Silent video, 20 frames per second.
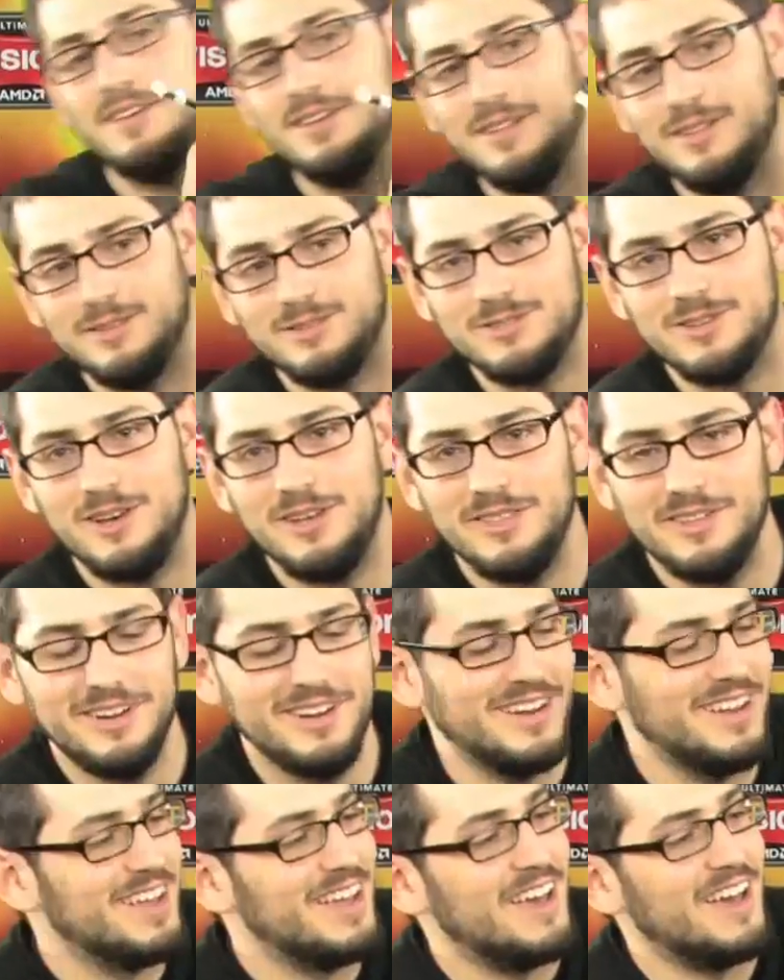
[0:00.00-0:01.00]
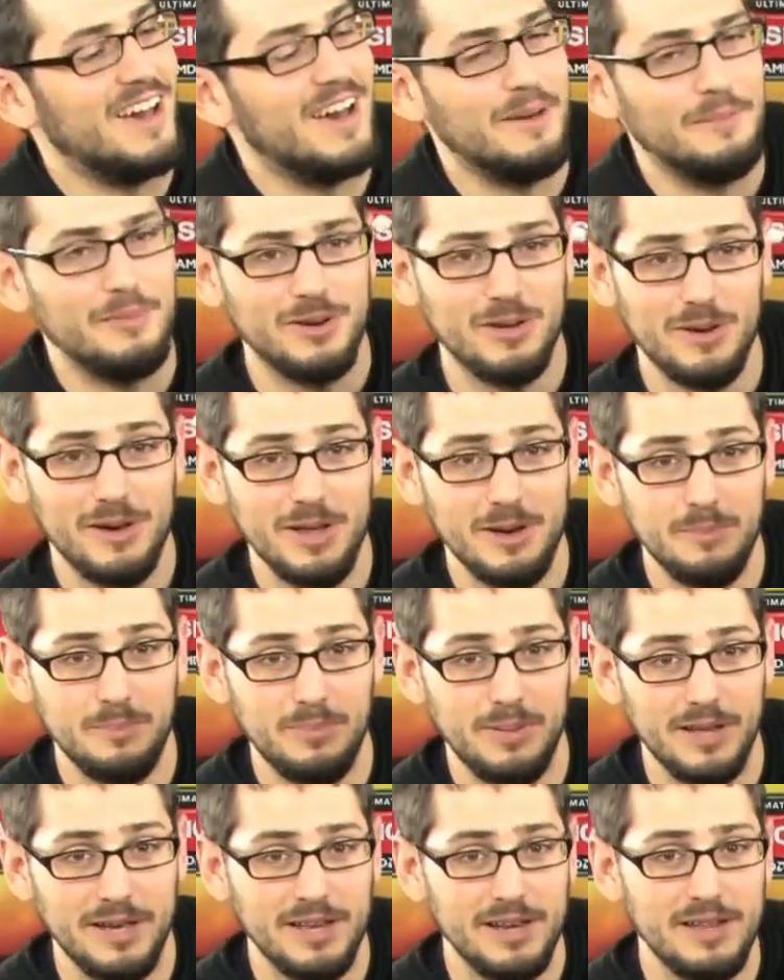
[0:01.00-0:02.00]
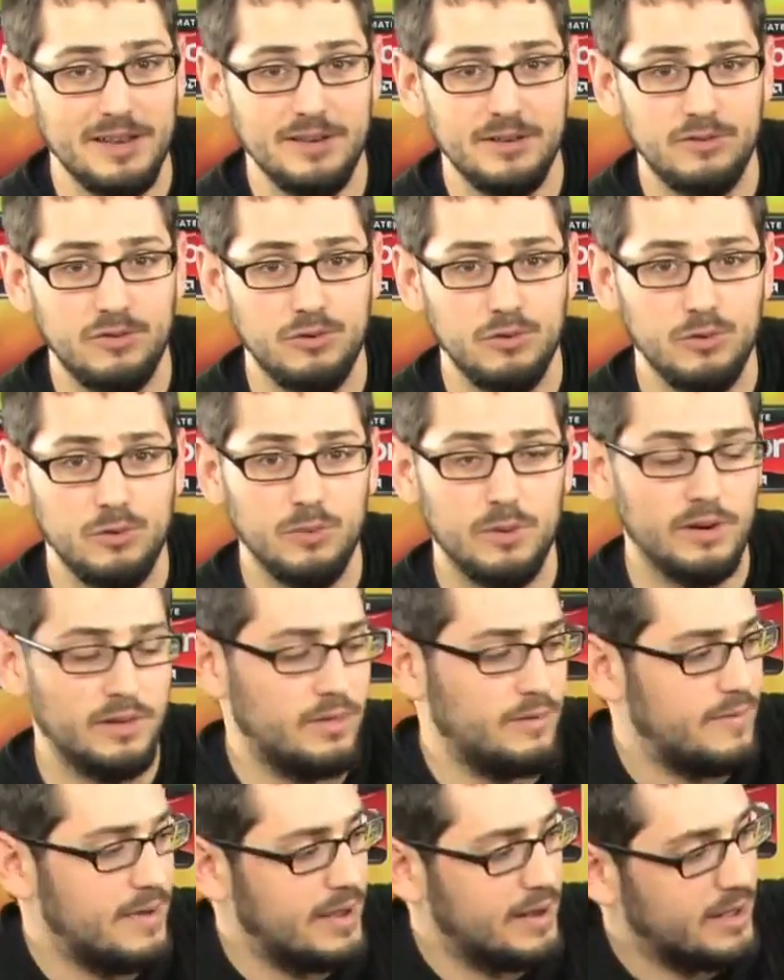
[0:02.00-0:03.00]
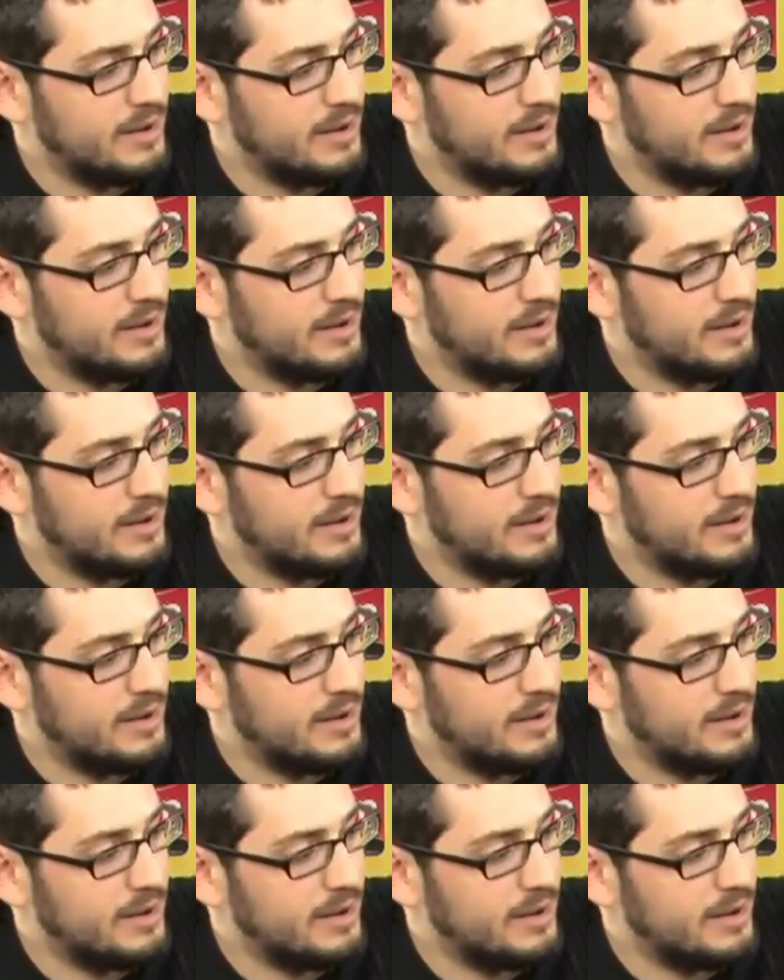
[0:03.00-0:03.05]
close call there. Uh, I'm going to go ahead and plug it into one of the fan